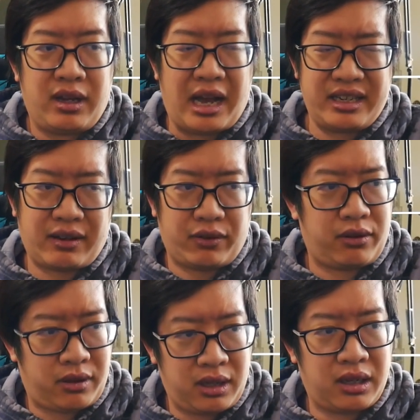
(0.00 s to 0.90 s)
I definitely
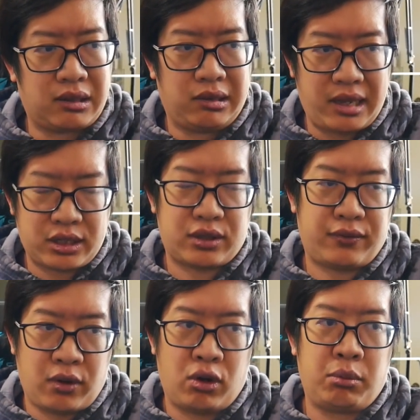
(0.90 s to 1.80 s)
think less
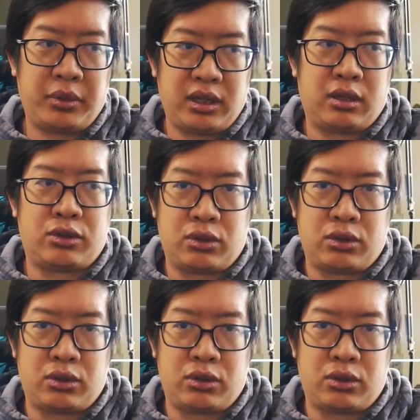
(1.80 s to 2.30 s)
foam in a